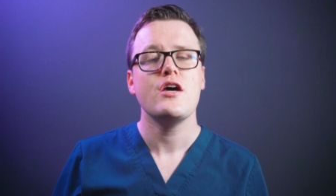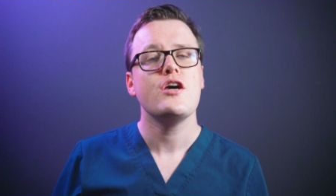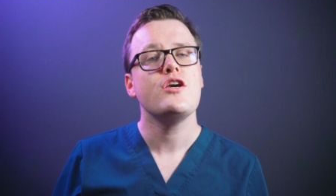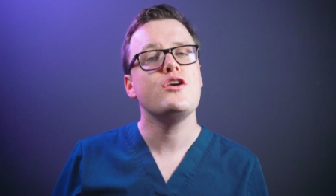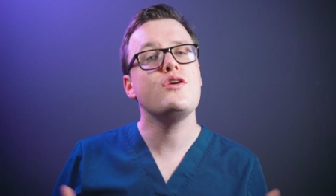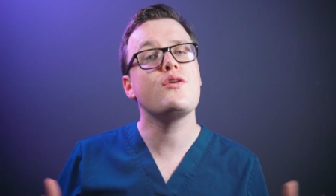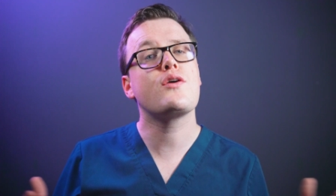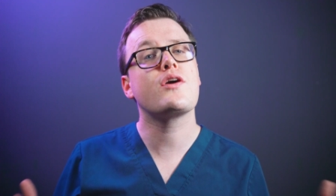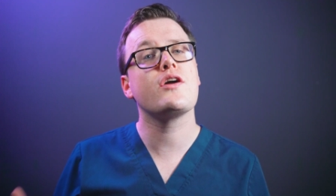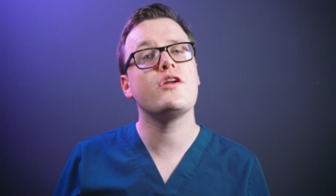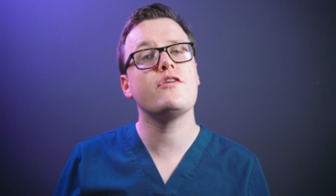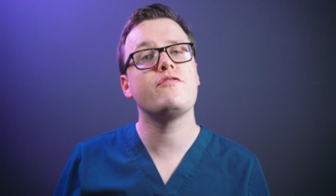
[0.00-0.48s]

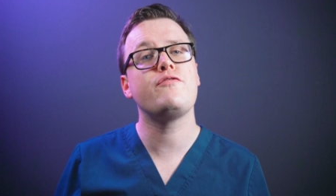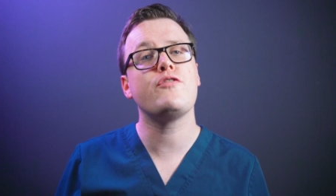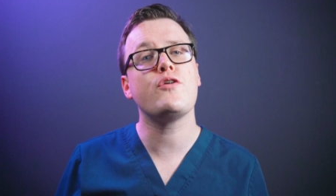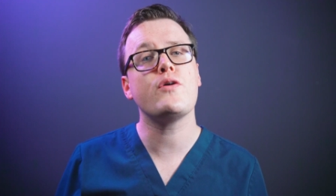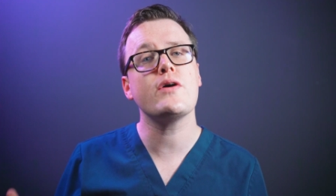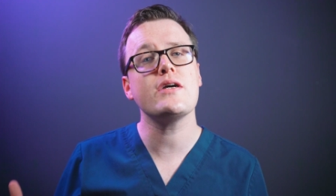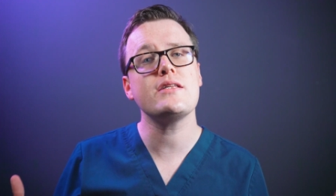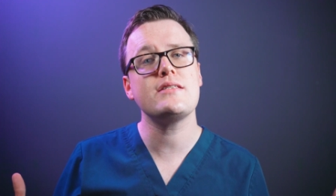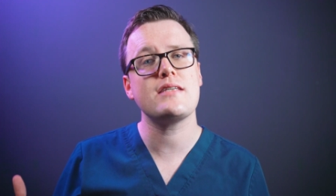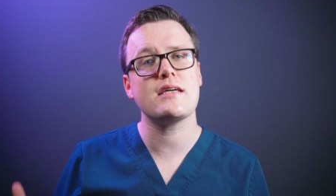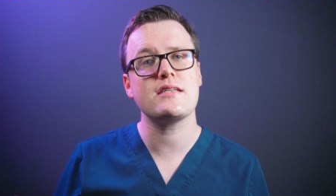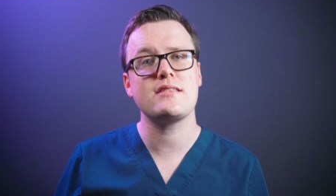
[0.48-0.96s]
You can
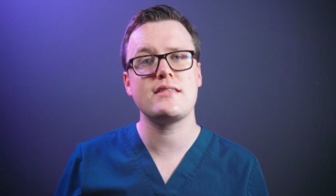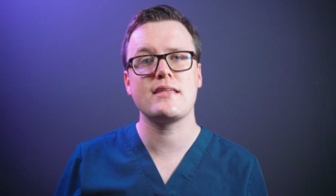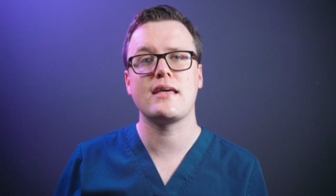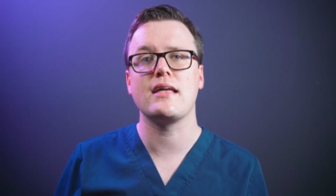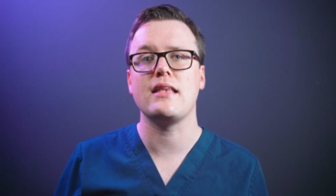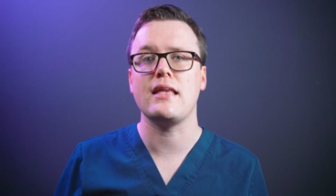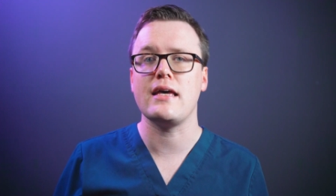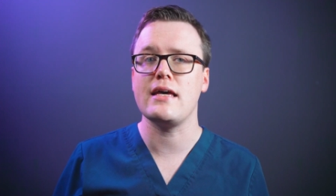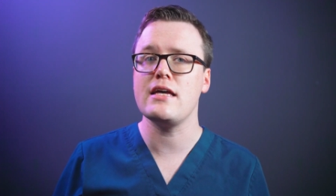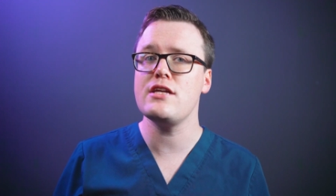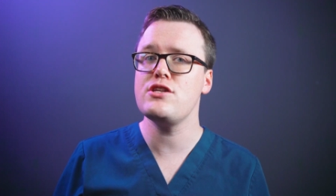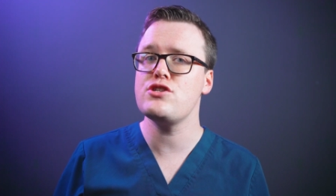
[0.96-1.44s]
avoid
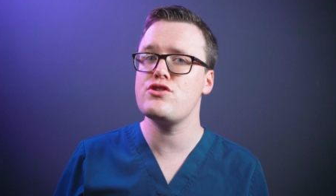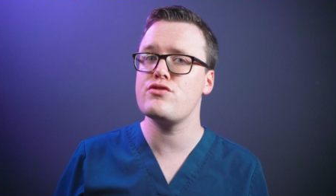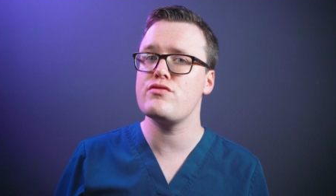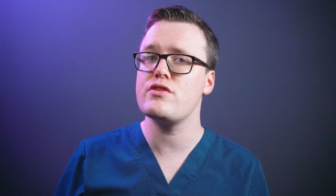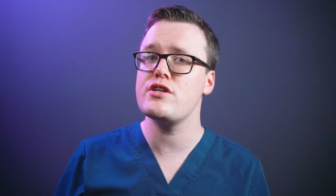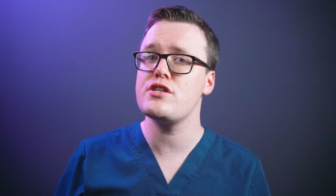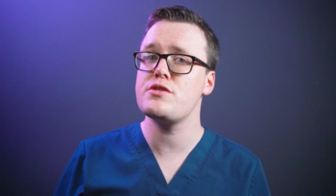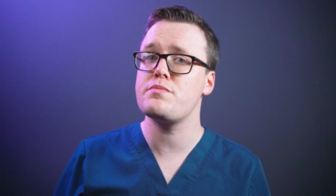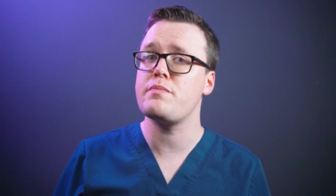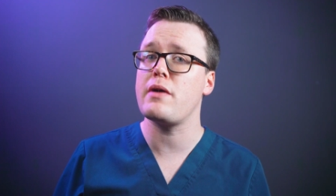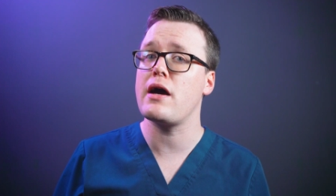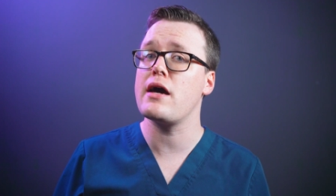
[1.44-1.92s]
testicular
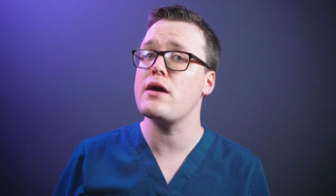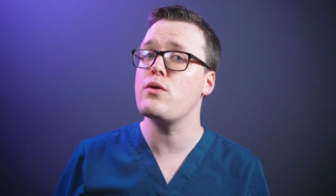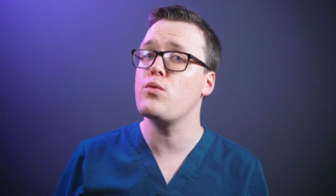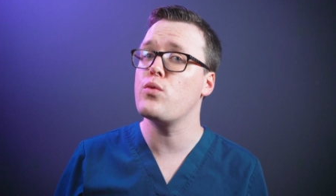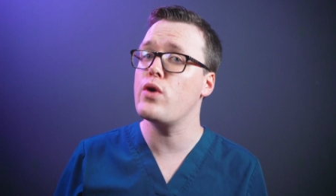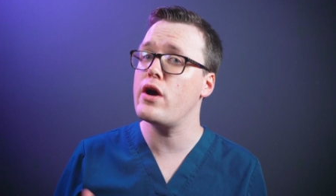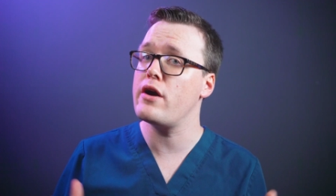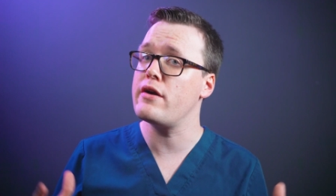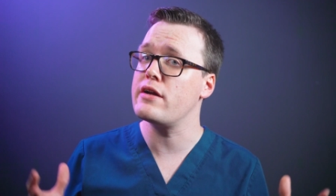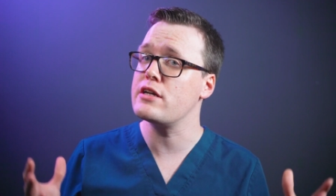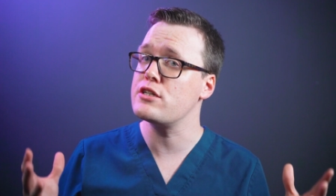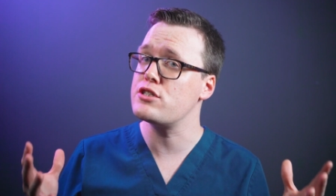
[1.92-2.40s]
injuries by
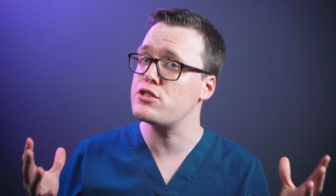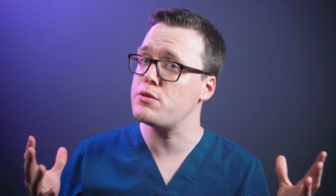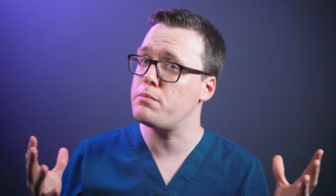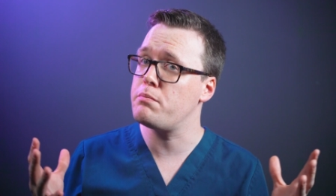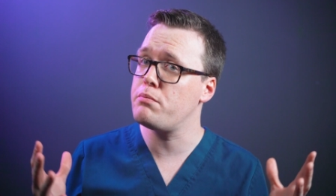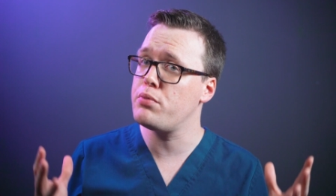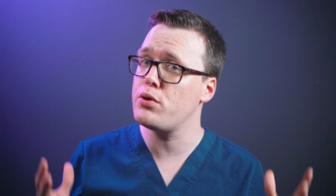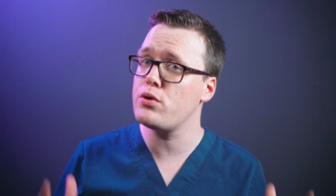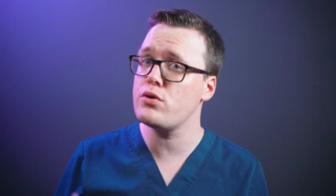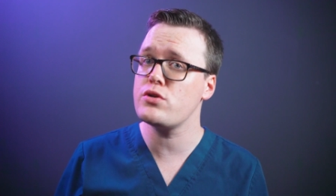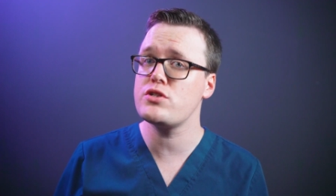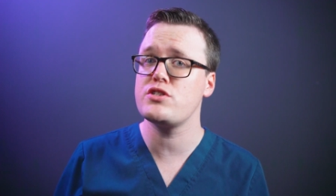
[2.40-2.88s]
wearing
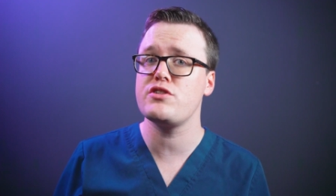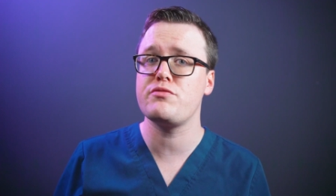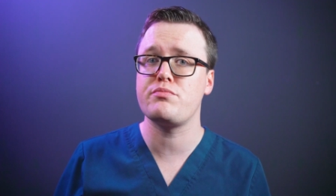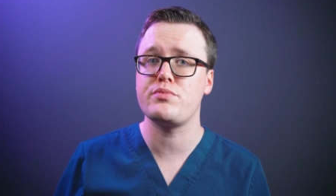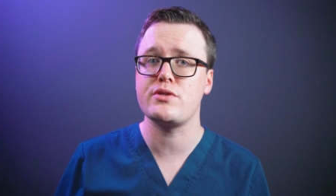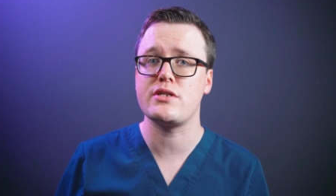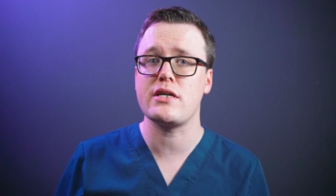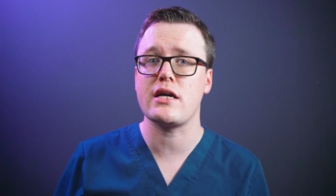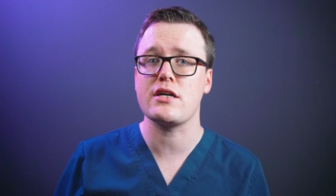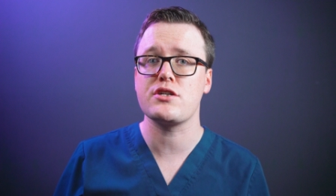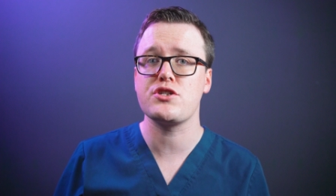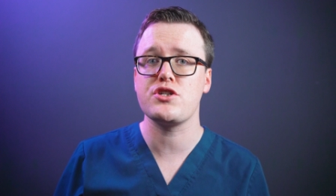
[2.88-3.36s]
supportive
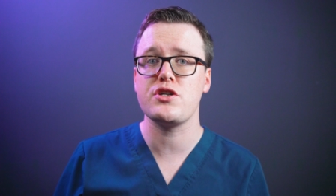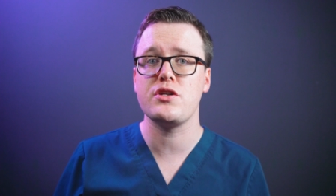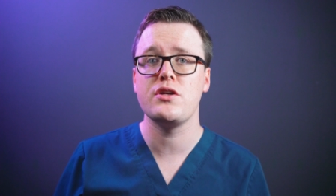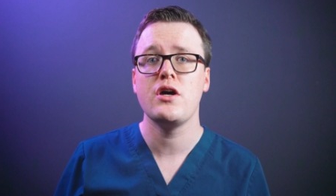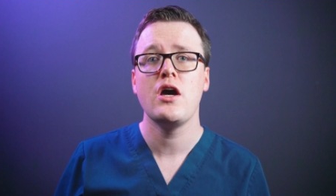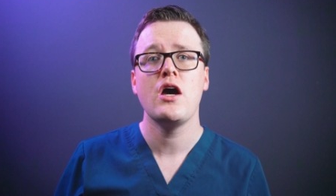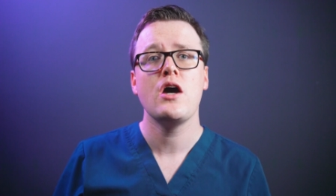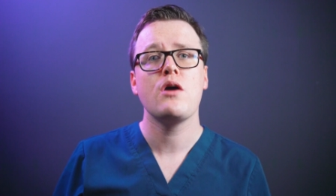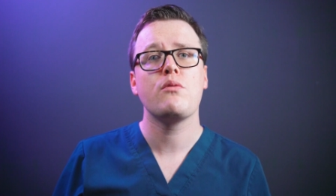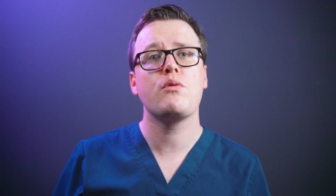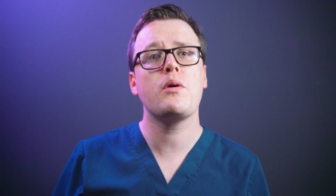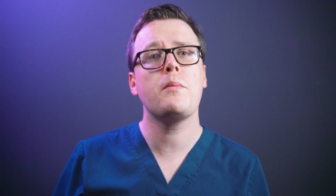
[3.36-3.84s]
protection
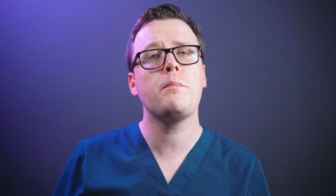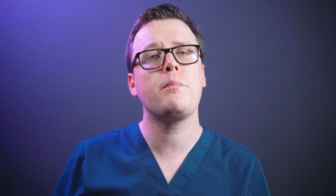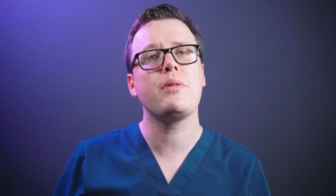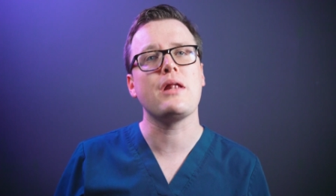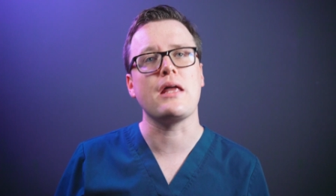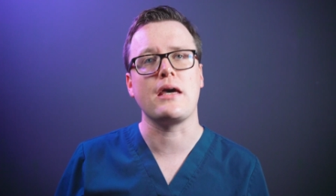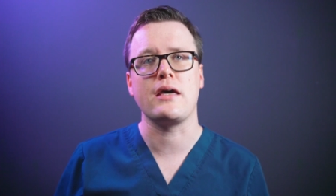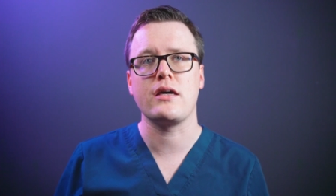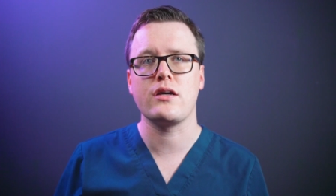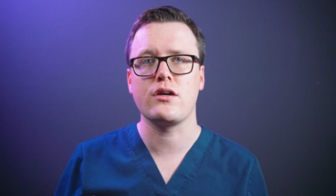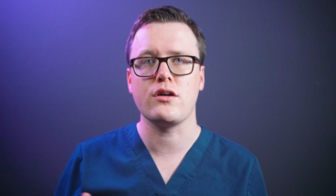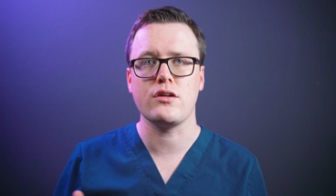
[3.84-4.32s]
when
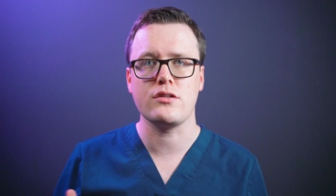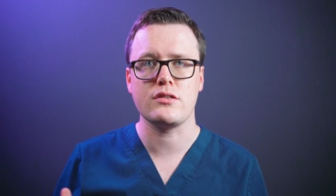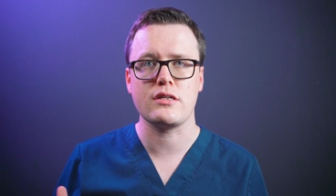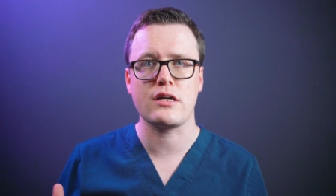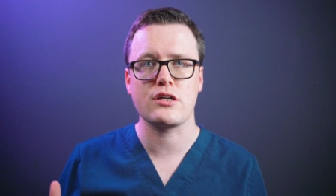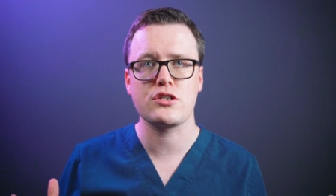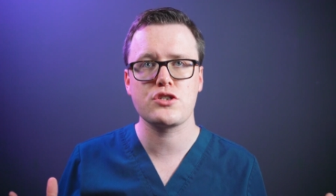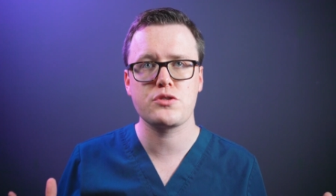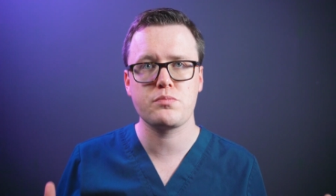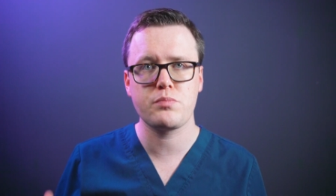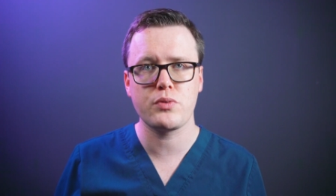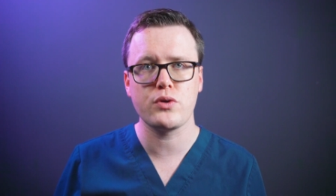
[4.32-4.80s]
playing
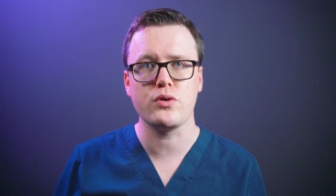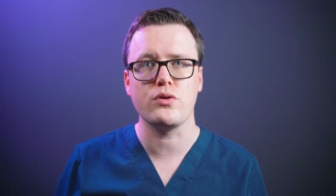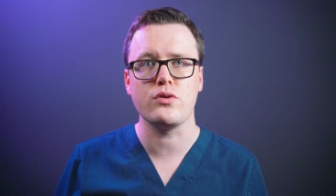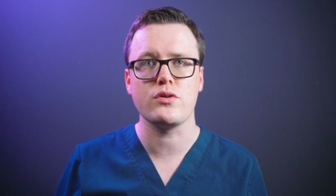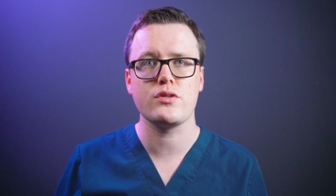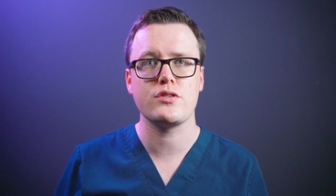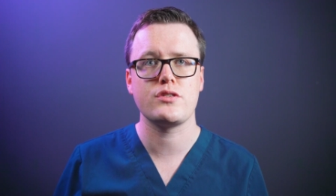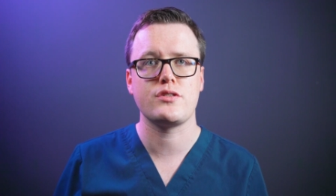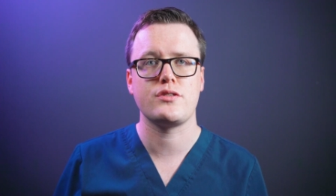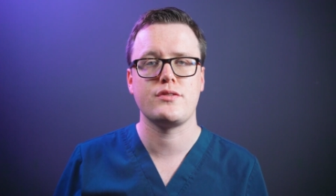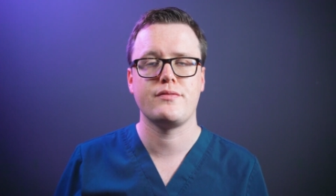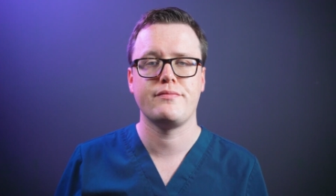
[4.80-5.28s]
contact
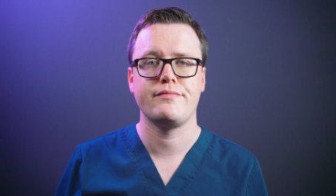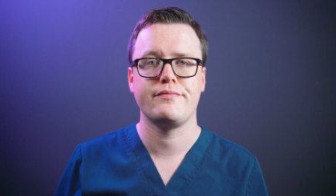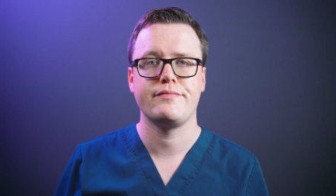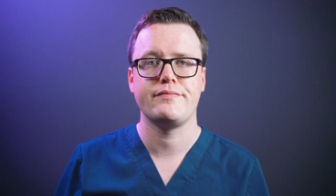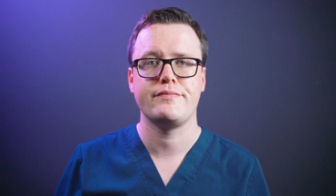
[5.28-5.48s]
sports.